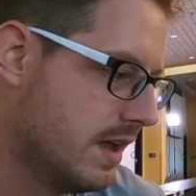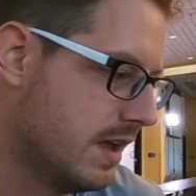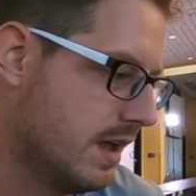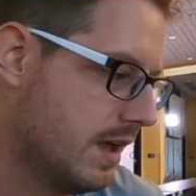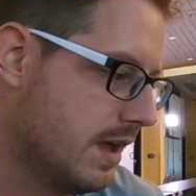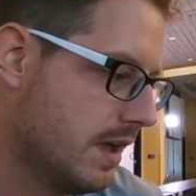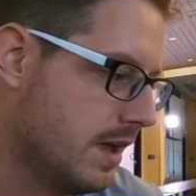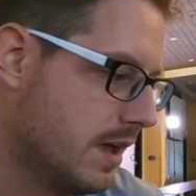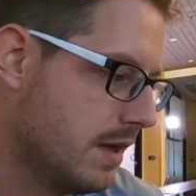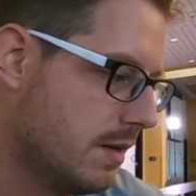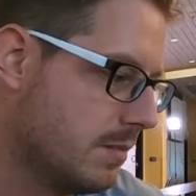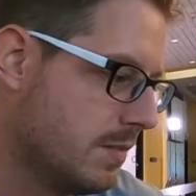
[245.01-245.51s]

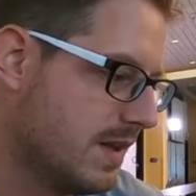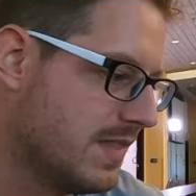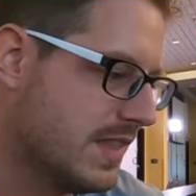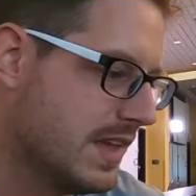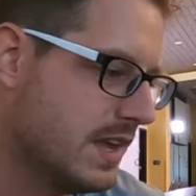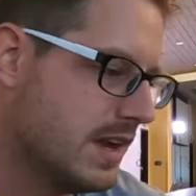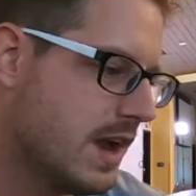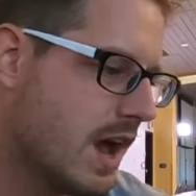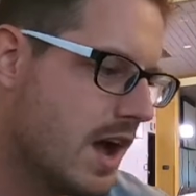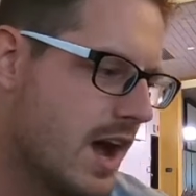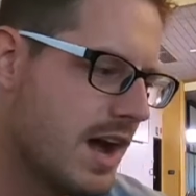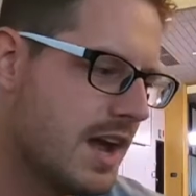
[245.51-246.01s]
And
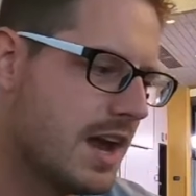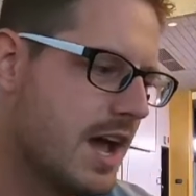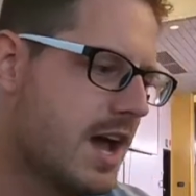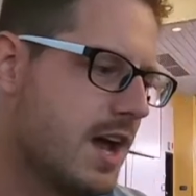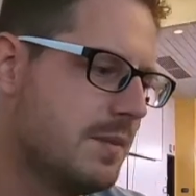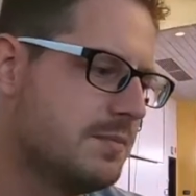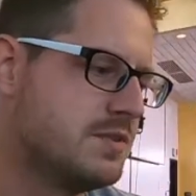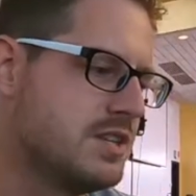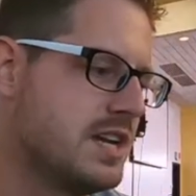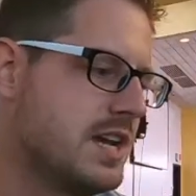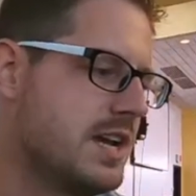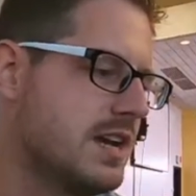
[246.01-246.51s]
then odd
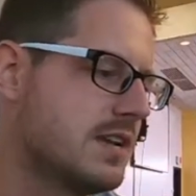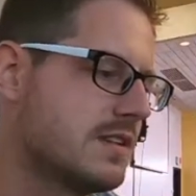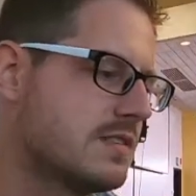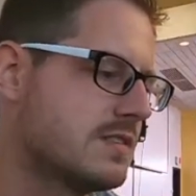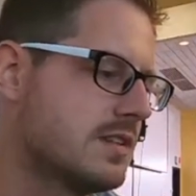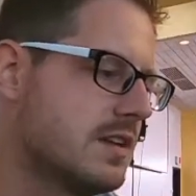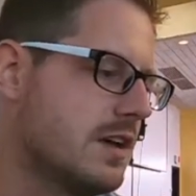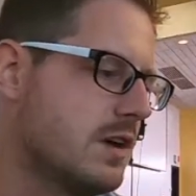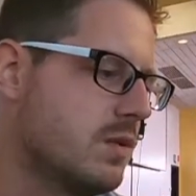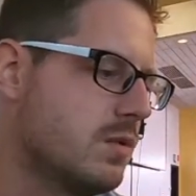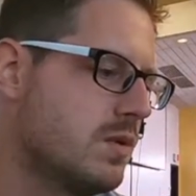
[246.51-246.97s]
objects.